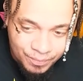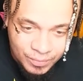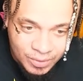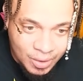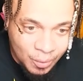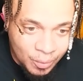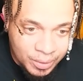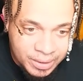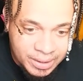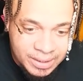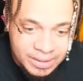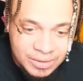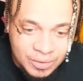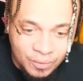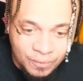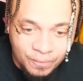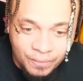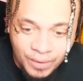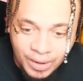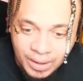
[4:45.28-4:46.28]
No wonder he's so
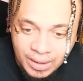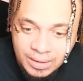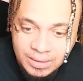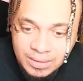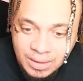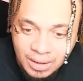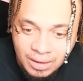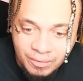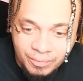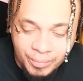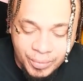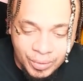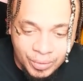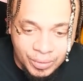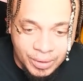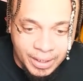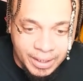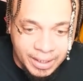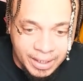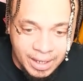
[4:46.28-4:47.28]
fucking tough,
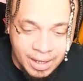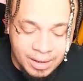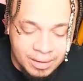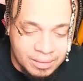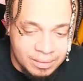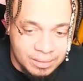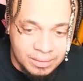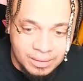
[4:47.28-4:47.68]
bro. I can't.